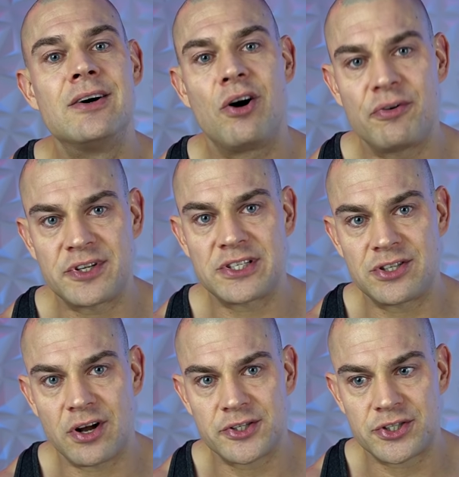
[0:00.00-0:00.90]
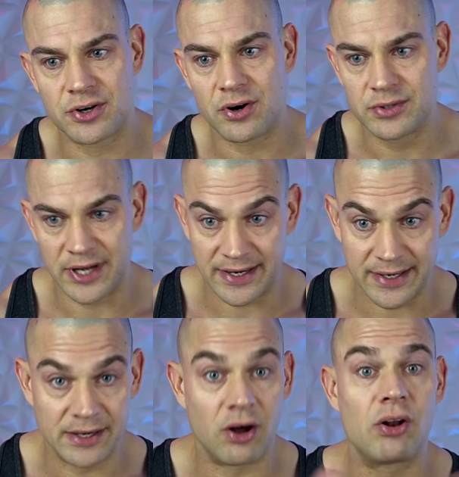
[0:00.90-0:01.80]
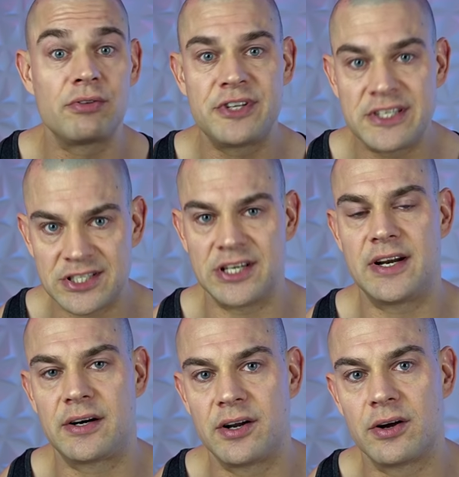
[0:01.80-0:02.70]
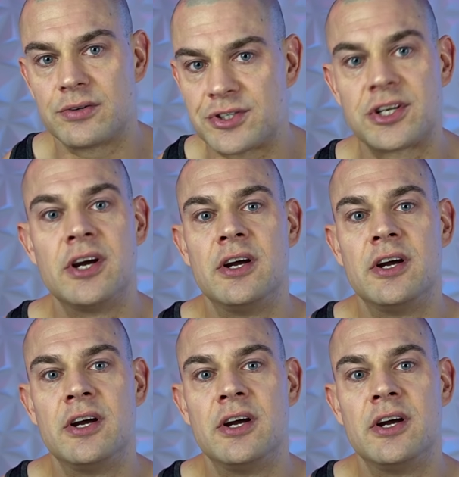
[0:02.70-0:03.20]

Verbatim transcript: of testosterone, and in all of these scenarios,